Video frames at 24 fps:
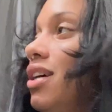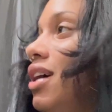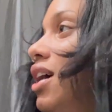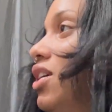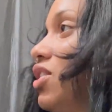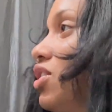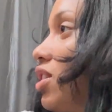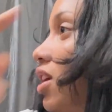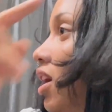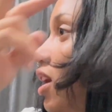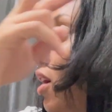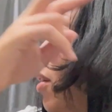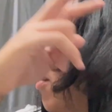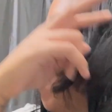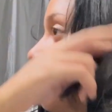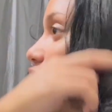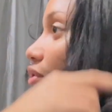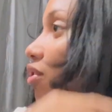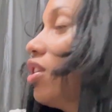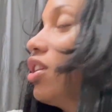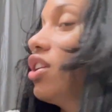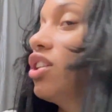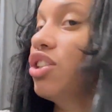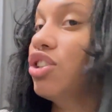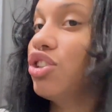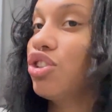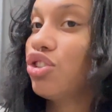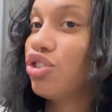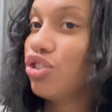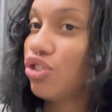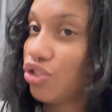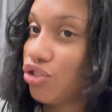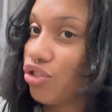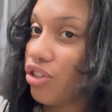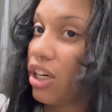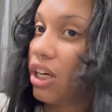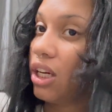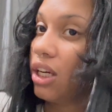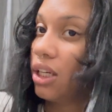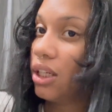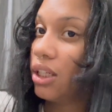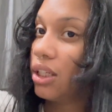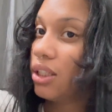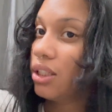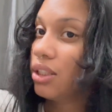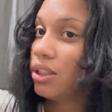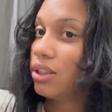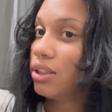just gonna really
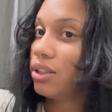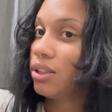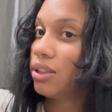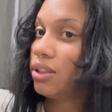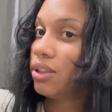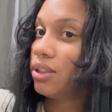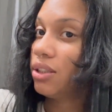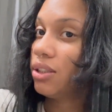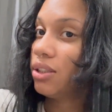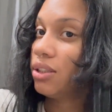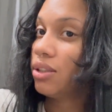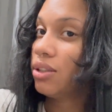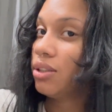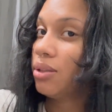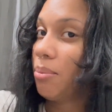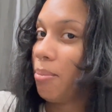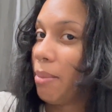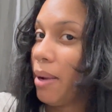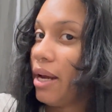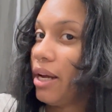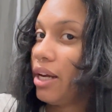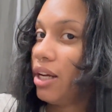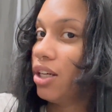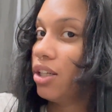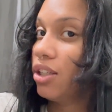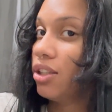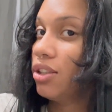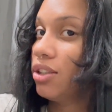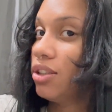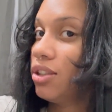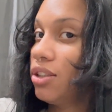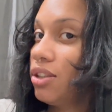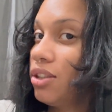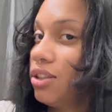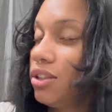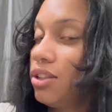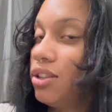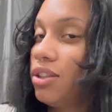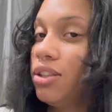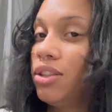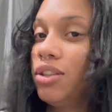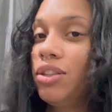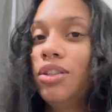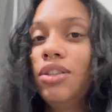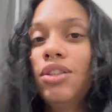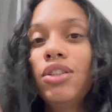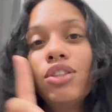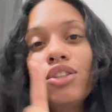straighten my hair.
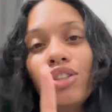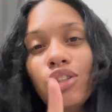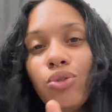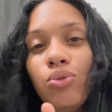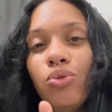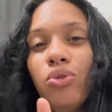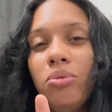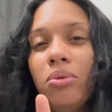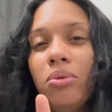So we'll be